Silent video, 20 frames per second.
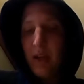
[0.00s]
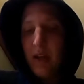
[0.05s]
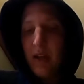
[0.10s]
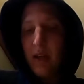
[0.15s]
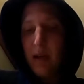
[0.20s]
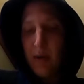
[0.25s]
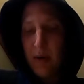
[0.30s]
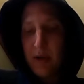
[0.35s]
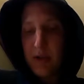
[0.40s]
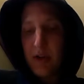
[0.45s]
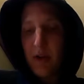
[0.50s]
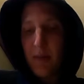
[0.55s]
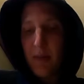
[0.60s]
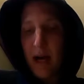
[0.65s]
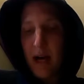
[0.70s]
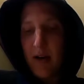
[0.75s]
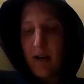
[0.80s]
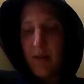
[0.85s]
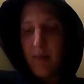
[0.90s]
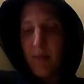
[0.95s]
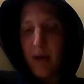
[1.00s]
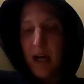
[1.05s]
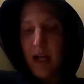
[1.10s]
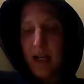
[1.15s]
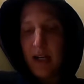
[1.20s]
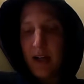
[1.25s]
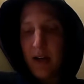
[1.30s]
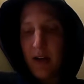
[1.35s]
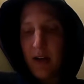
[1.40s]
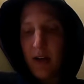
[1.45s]
The original body
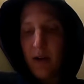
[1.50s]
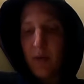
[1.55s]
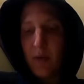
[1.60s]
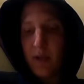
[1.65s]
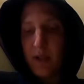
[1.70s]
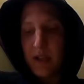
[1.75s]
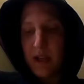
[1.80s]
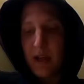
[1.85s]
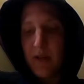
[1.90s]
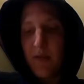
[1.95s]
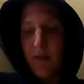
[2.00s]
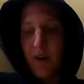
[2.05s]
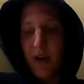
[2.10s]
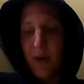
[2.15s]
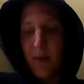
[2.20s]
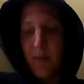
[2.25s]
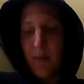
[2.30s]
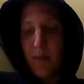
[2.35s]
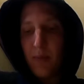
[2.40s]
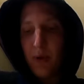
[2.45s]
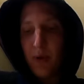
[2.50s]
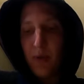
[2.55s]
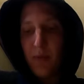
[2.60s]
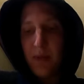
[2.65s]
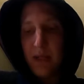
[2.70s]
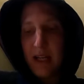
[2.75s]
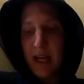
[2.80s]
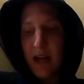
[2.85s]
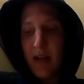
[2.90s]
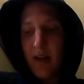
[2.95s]
color was Nightfall Blue
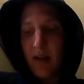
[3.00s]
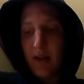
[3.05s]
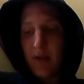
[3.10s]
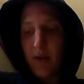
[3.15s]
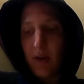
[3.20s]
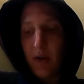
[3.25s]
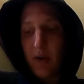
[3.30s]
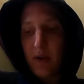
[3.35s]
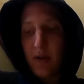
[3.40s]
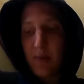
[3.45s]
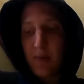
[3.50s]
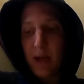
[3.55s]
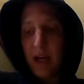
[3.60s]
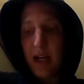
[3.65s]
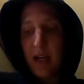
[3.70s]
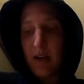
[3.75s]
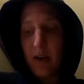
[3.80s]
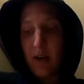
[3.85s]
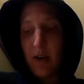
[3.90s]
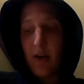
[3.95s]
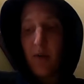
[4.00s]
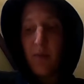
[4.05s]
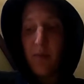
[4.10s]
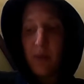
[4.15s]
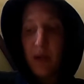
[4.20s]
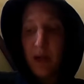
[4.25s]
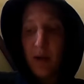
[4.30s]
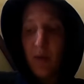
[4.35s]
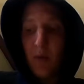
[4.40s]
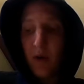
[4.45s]
Metallic, Lotus paint code
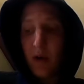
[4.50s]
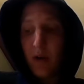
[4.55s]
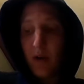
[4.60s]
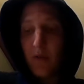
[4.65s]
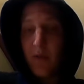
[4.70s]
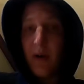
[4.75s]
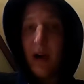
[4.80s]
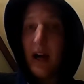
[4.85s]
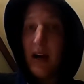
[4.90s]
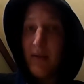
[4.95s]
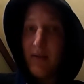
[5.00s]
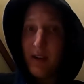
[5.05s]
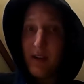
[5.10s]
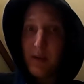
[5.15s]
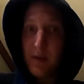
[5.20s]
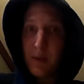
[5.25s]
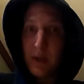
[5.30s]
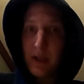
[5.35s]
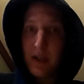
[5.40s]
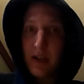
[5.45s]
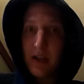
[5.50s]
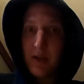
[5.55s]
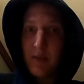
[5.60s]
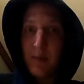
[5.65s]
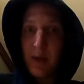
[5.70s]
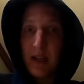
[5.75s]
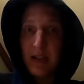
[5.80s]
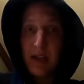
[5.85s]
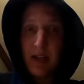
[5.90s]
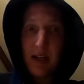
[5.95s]
B105, as we touched
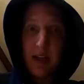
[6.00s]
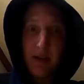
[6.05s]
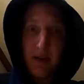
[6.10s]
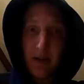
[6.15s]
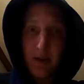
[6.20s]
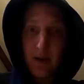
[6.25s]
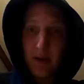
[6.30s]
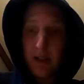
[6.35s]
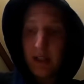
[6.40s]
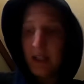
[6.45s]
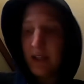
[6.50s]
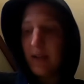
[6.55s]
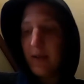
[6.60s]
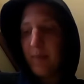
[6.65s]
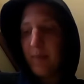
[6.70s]
base on earlier.